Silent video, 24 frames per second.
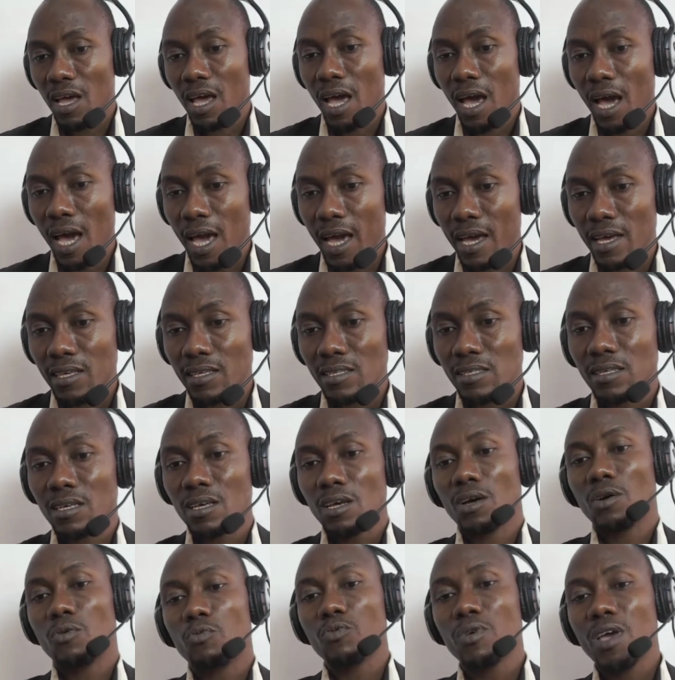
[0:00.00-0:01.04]
Hence,
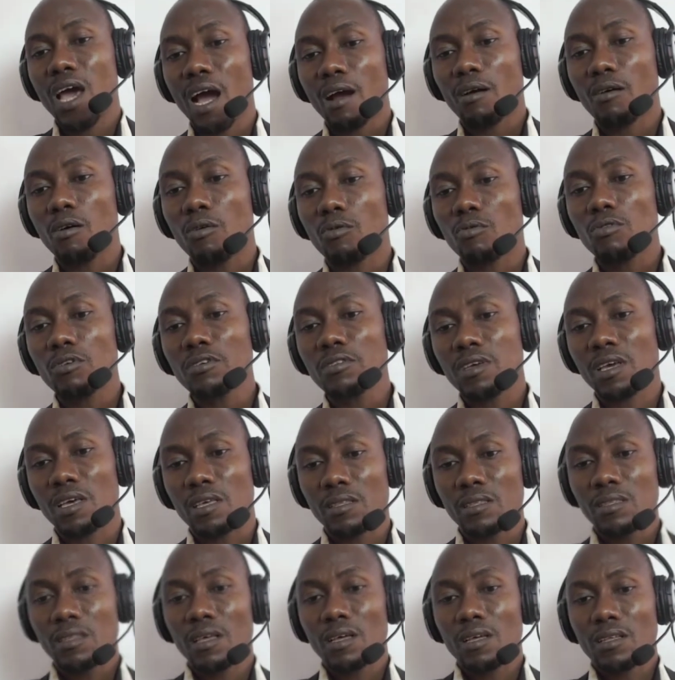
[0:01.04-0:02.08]
we are
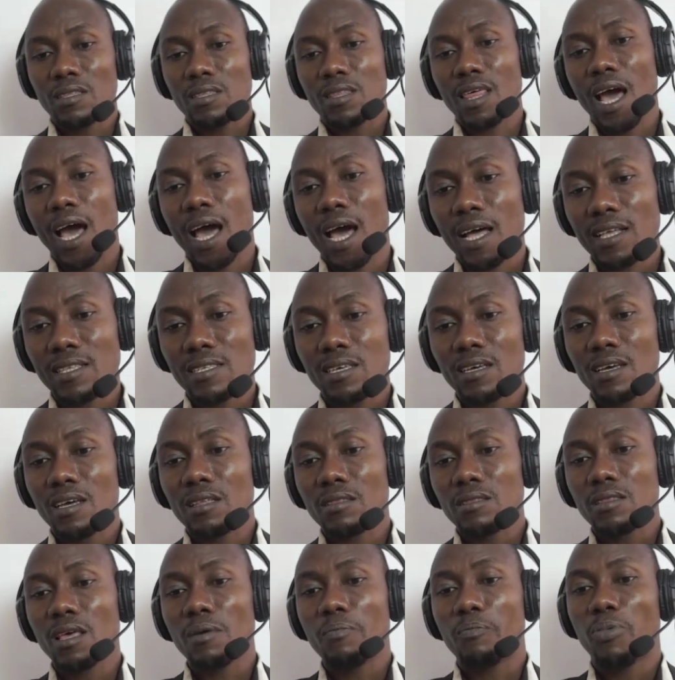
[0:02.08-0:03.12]
concluding that
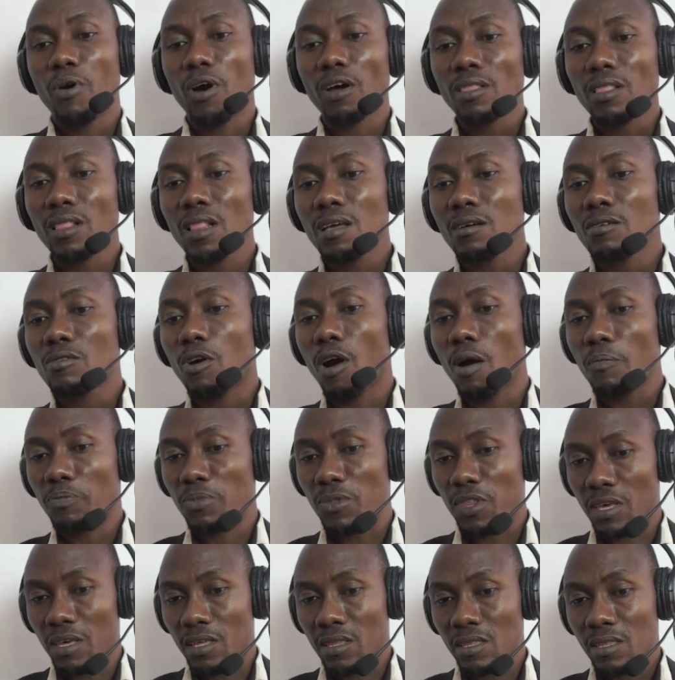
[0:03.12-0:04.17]
the bottling
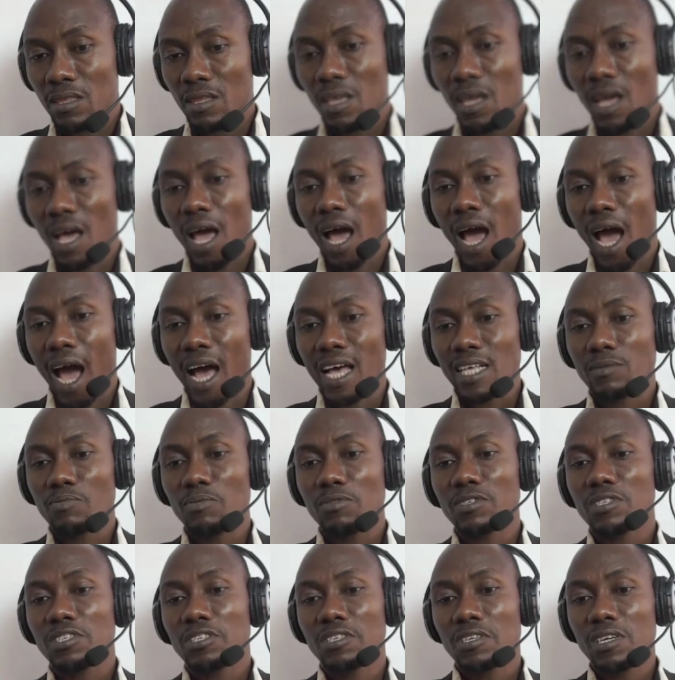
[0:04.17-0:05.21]
company has
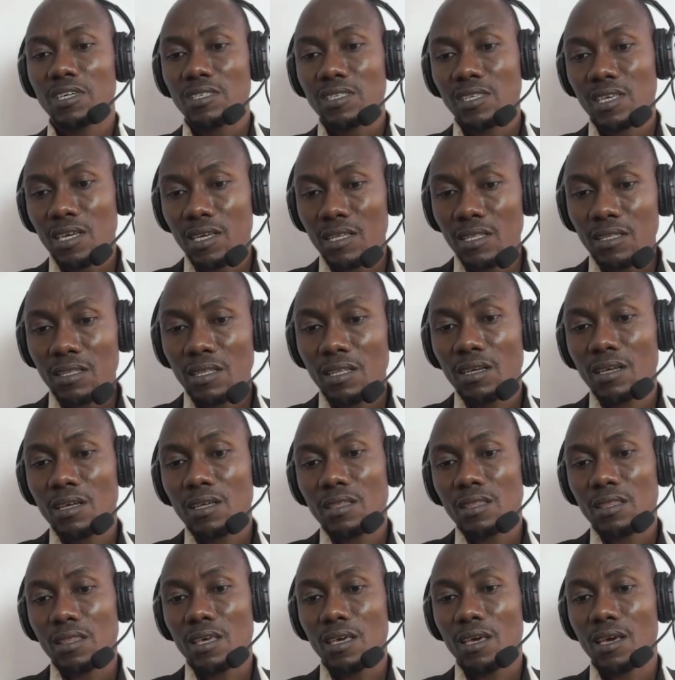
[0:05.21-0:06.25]
been cheating
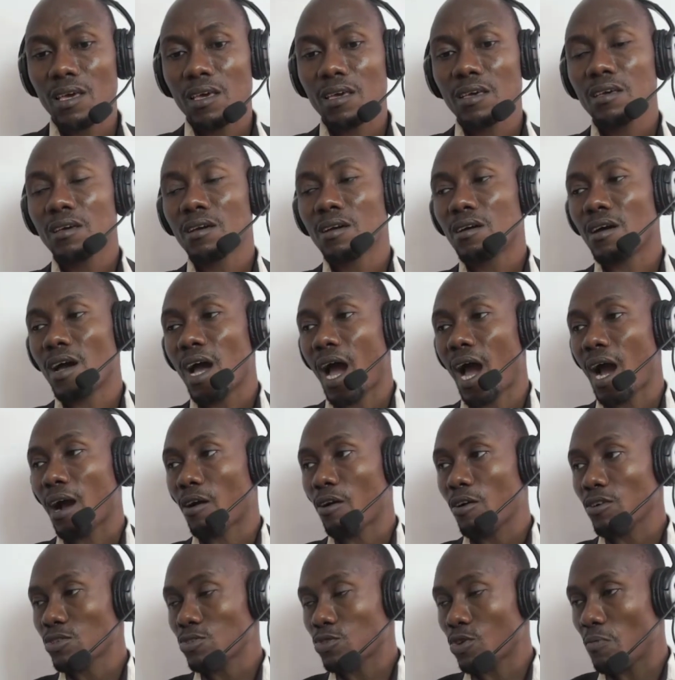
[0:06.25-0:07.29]
our
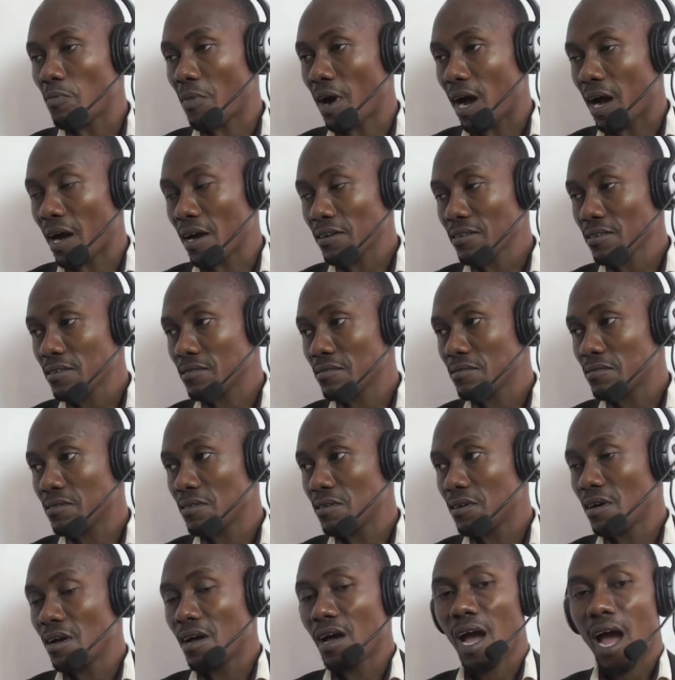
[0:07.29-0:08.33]
customer
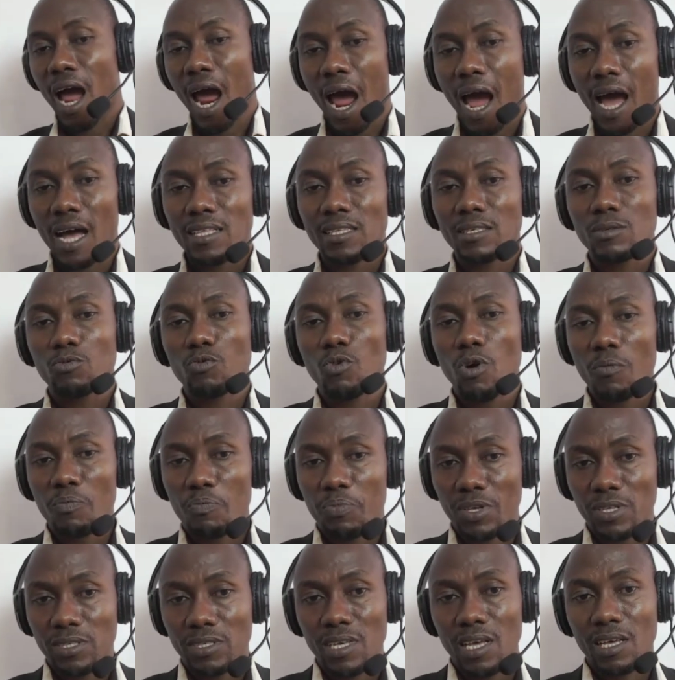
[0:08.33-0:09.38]
at
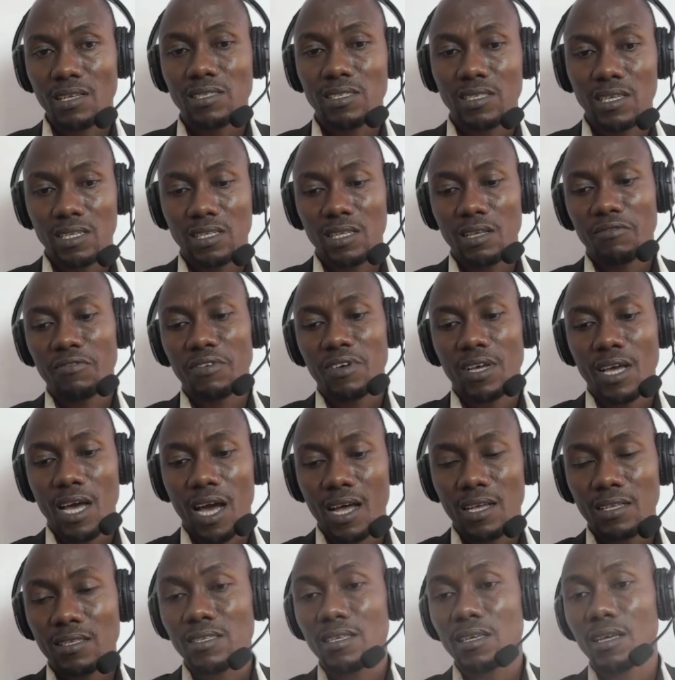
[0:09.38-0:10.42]
1%
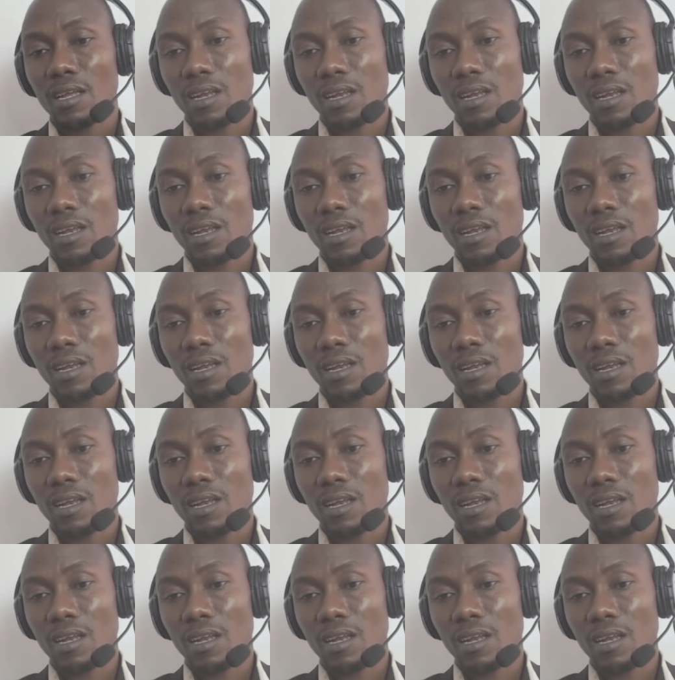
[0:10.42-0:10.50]
significant